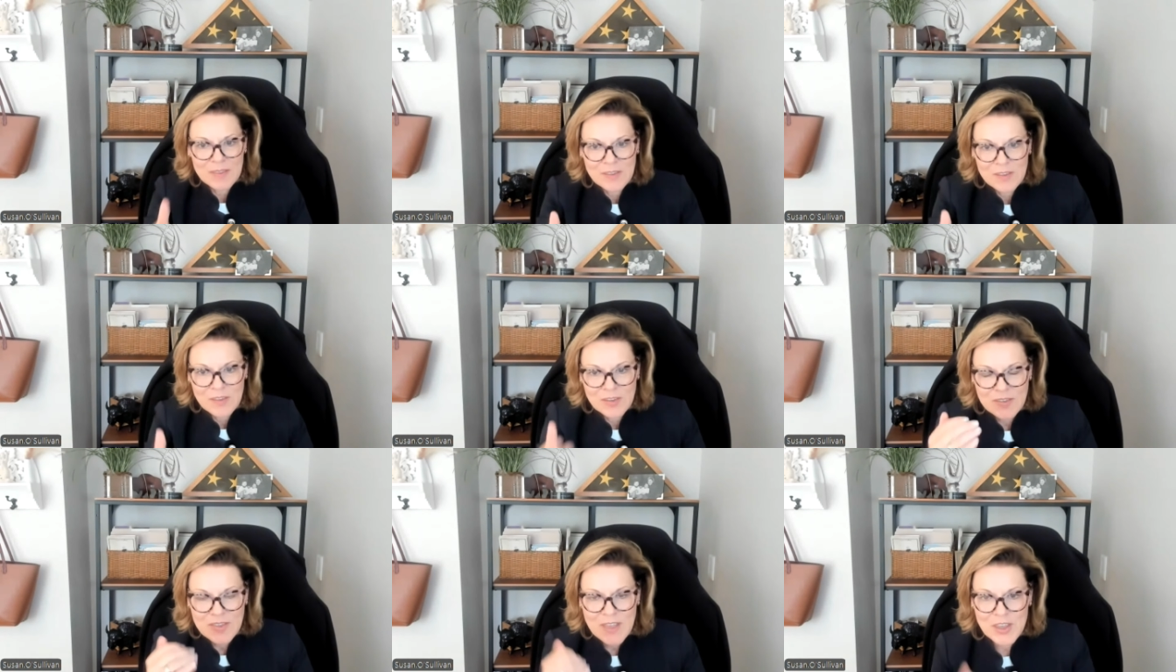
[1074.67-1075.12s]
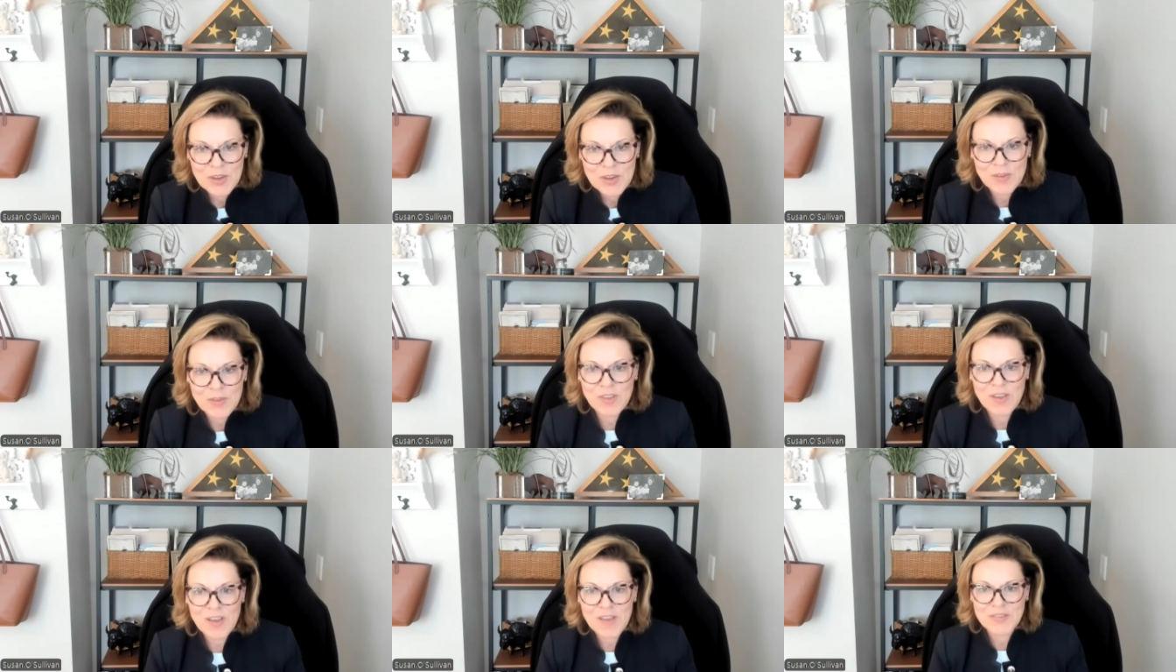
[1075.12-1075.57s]
Sly, you're
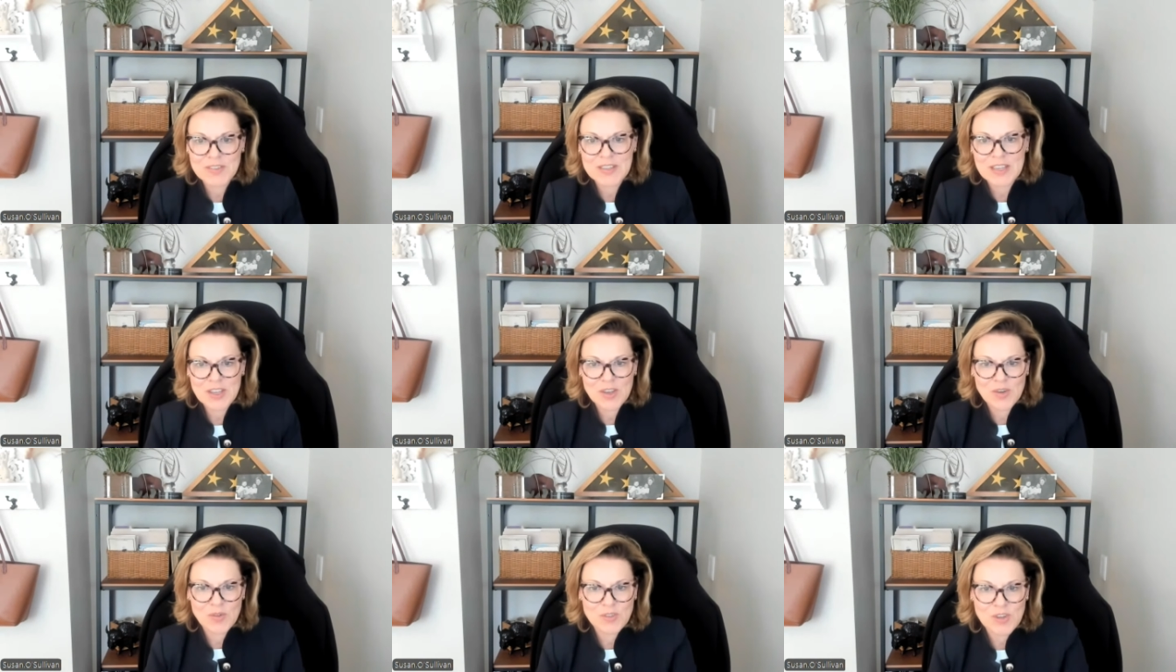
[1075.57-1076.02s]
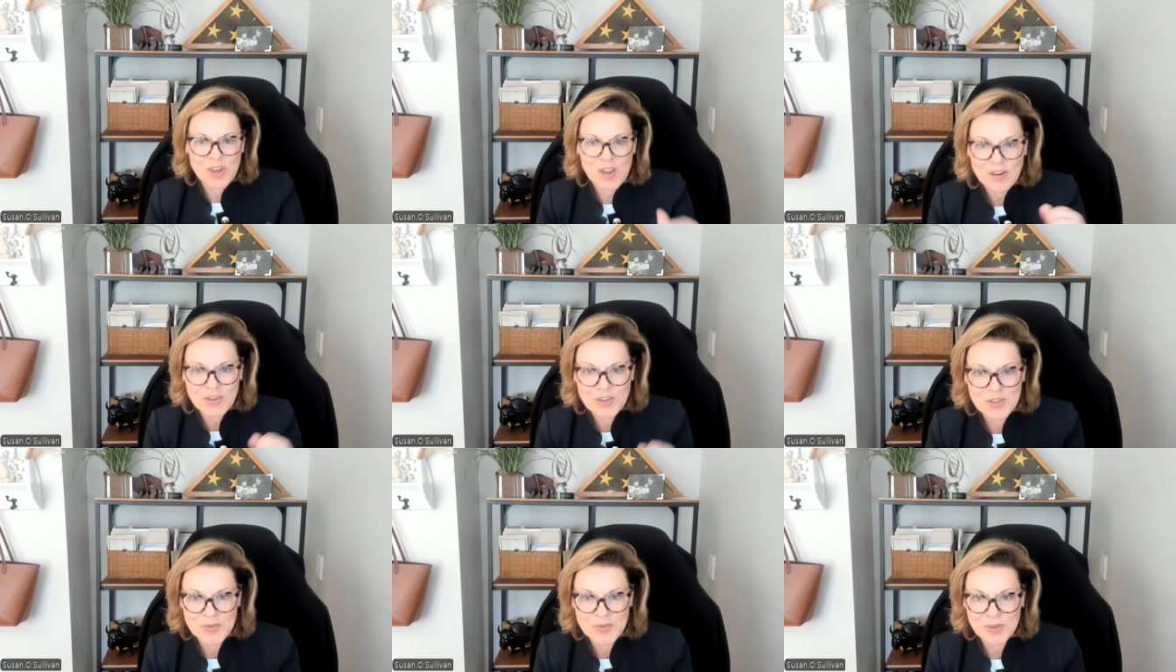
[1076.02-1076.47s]
in the office. I can go
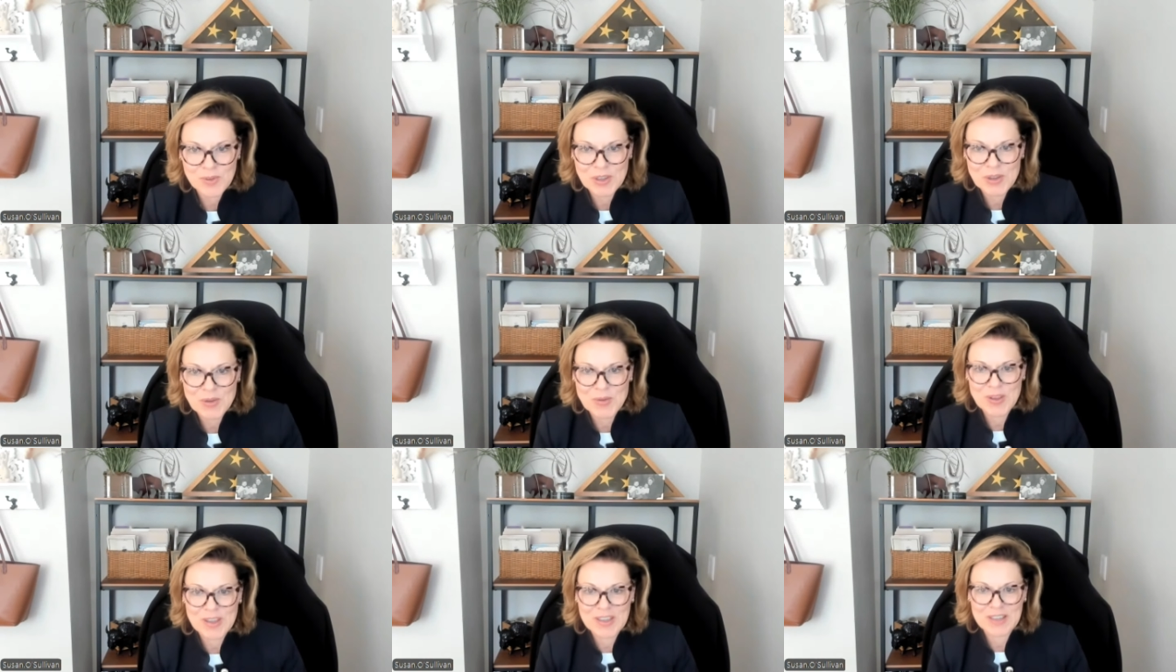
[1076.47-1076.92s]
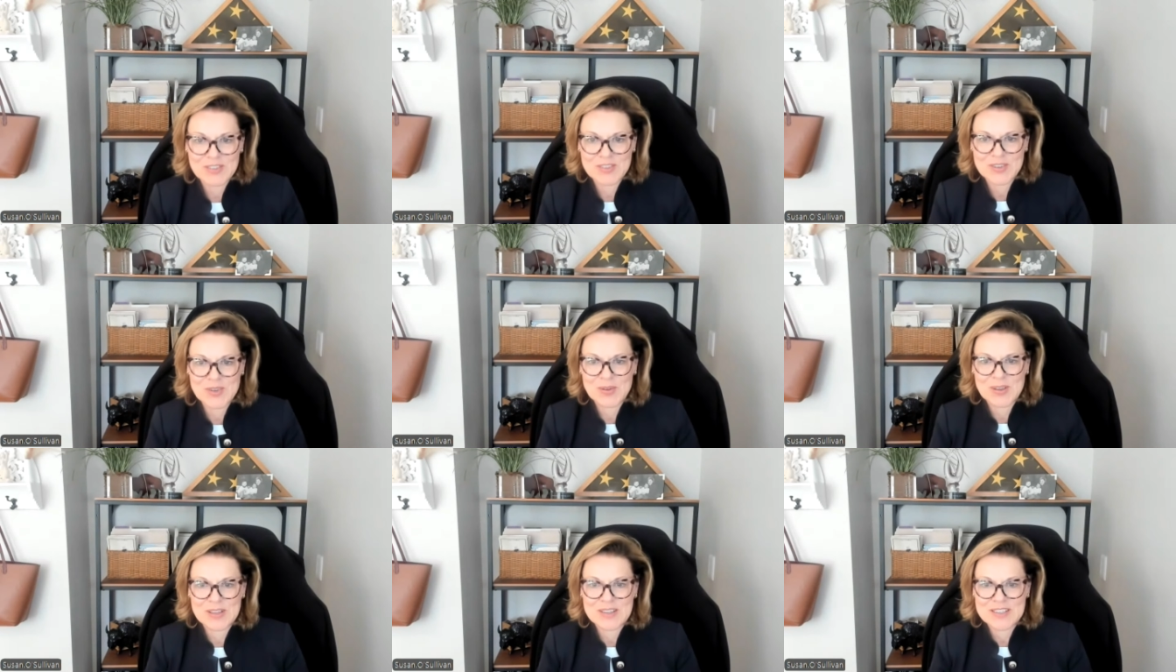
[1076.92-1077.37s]
talk to you really quick. And
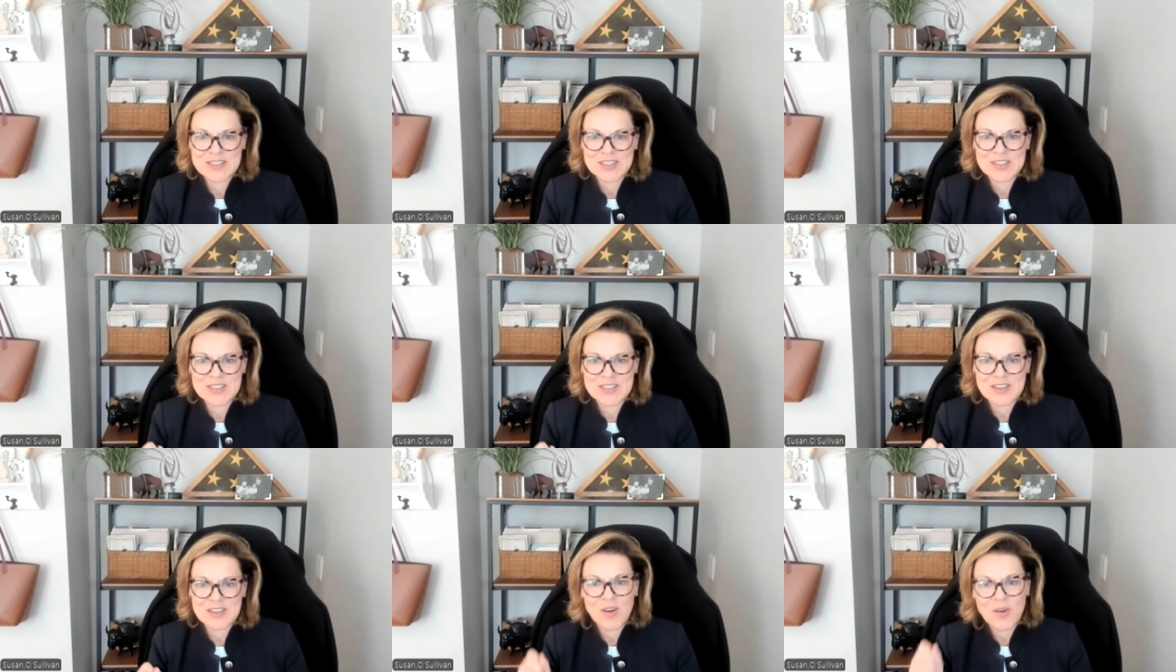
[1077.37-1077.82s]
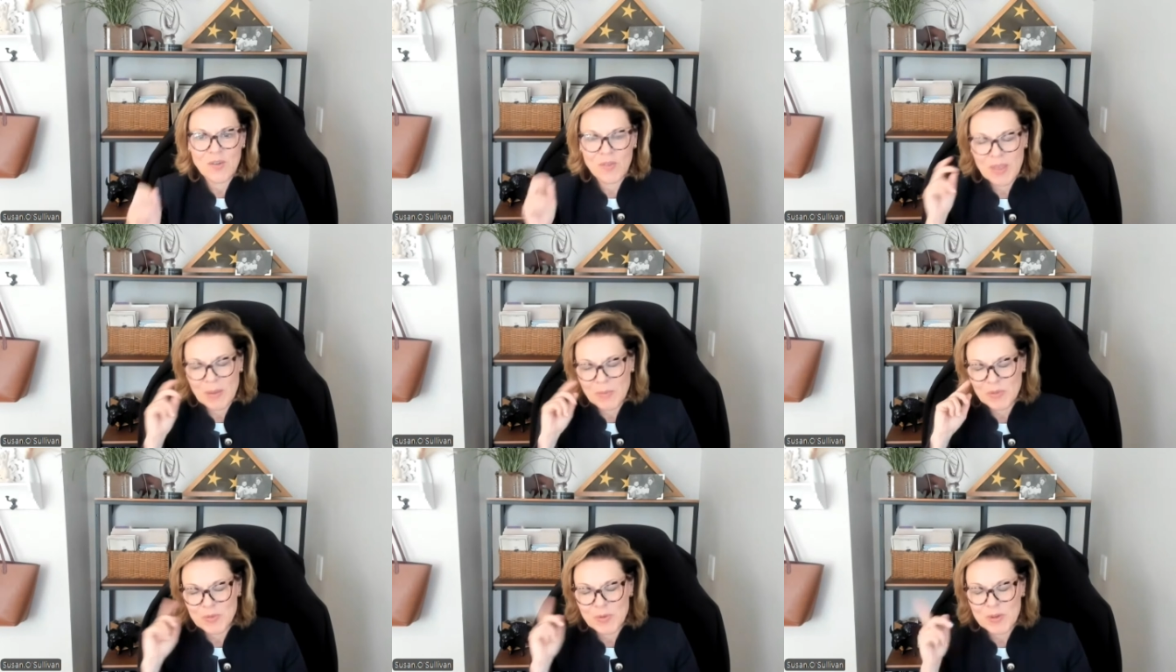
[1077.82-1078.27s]
so it's just, oh, they
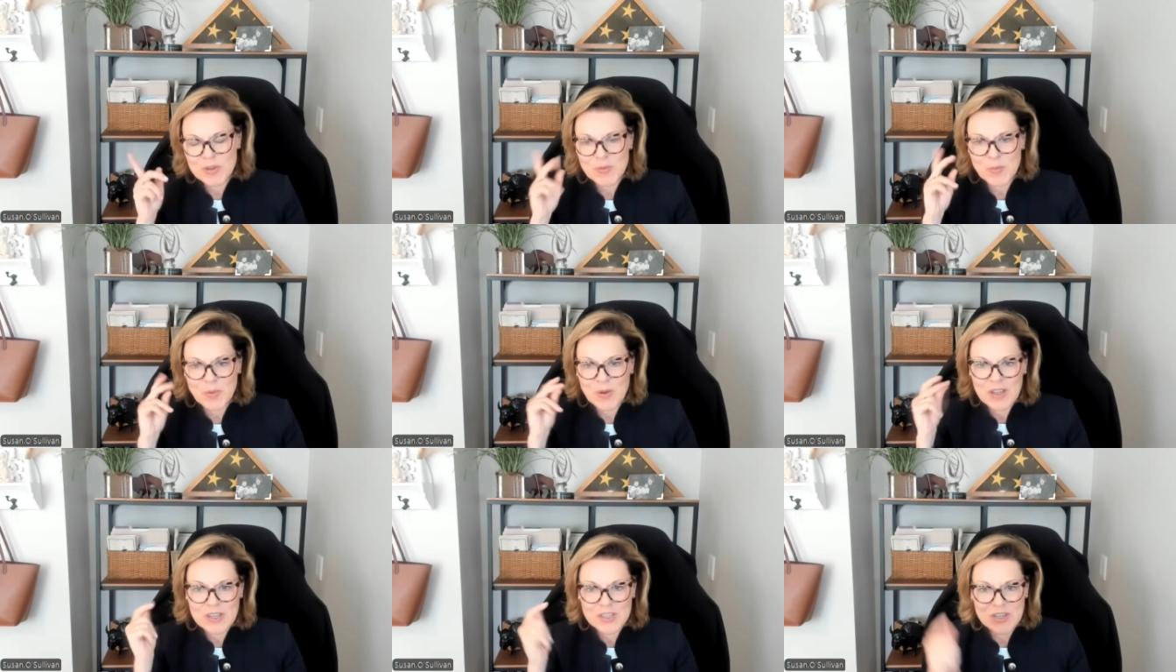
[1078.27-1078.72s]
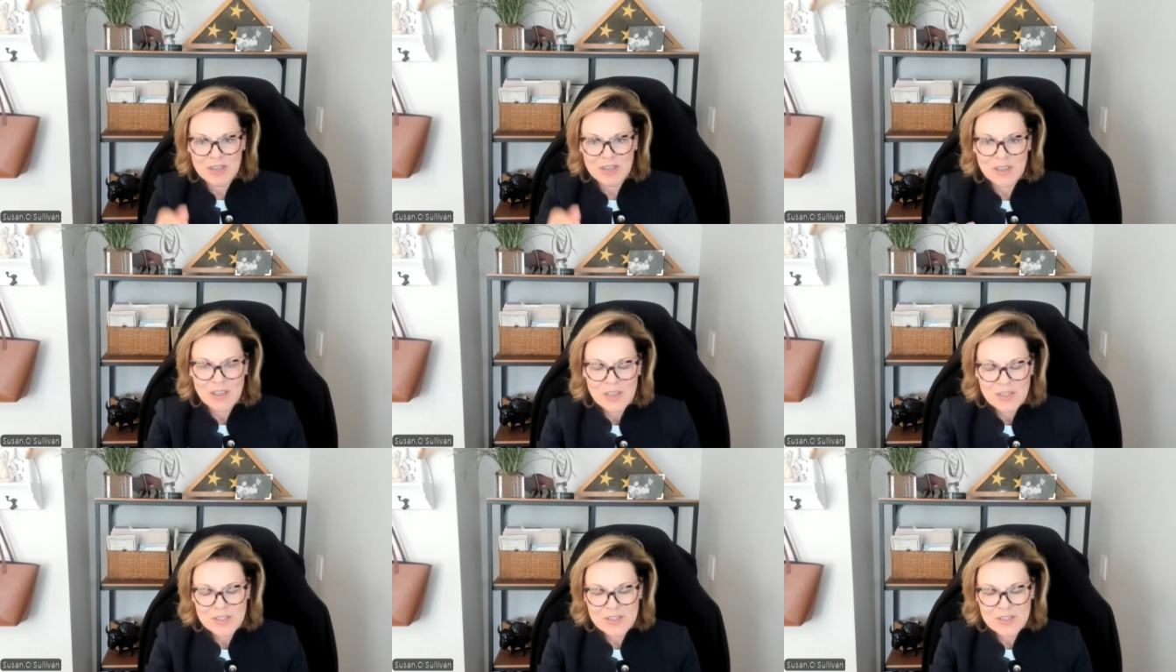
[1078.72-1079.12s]
have a special project.